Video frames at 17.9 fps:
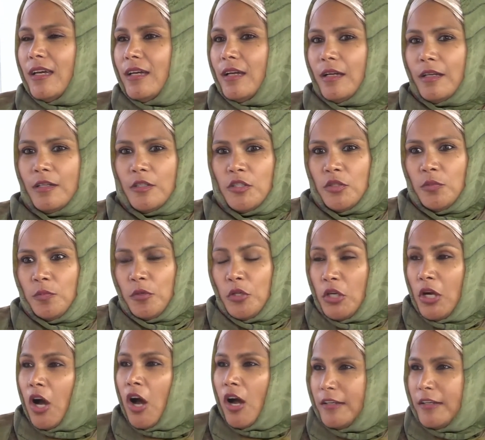To
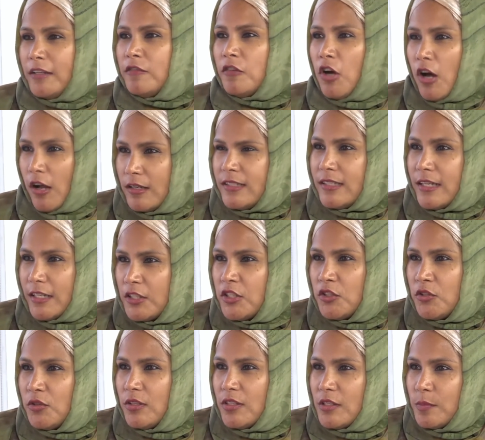give context
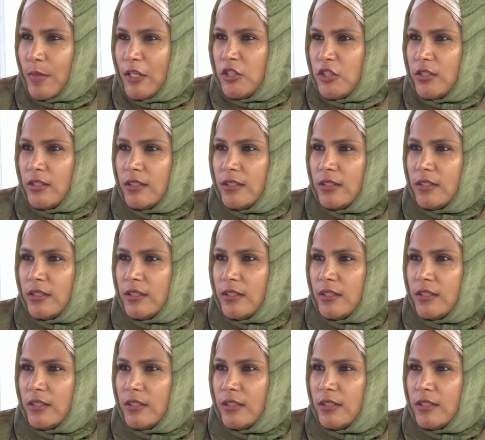to this budget.